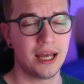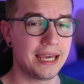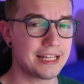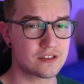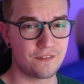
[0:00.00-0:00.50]

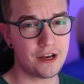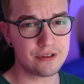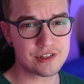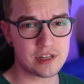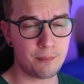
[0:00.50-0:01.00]
It's
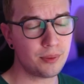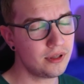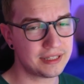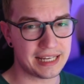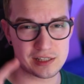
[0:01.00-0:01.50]
very
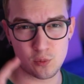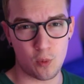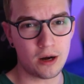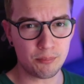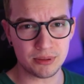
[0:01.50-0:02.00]
simple, takes
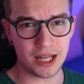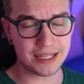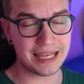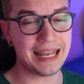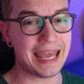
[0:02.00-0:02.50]
one
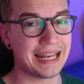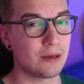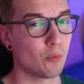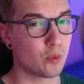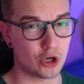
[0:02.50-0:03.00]
plugin and it
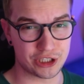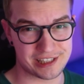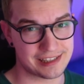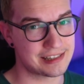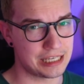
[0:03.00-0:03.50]

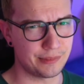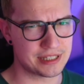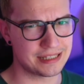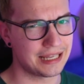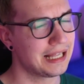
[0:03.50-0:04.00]
works
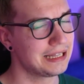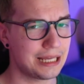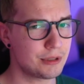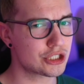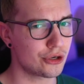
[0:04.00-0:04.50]
seamlessly.
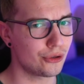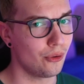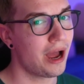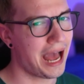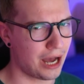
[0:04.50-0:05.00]
Let me show
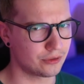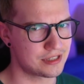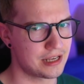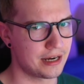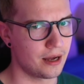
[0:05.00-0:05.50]
you how to set it